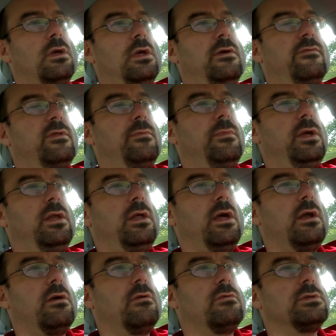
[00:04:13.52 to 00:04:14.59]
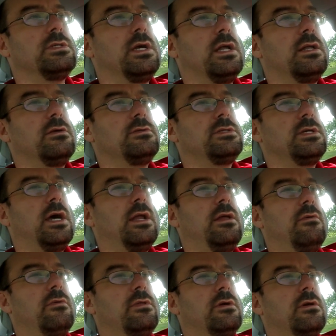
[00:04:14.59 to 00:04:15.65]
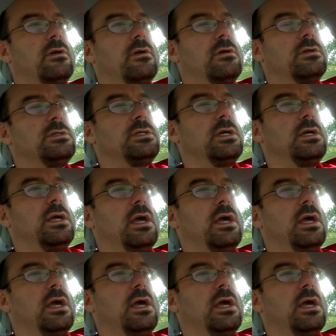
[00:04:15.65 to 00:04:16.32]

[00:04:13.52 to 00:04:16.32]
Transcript: even the mediator was kind of siding with her and saying,